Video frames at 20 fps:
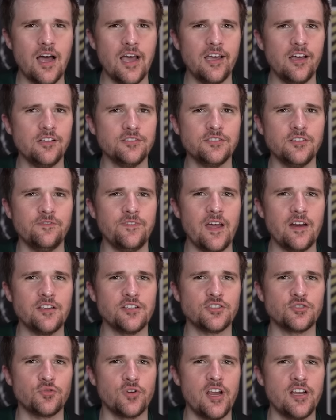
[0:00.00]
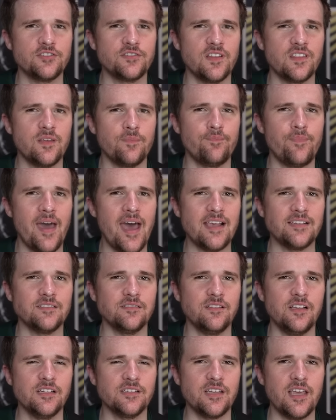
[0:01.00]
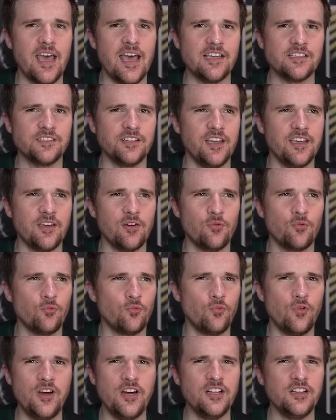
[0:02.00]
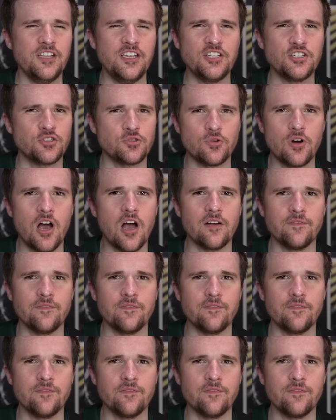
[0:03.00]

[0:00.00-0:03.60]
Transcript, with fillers: also found it strange that the basilisk has like really strong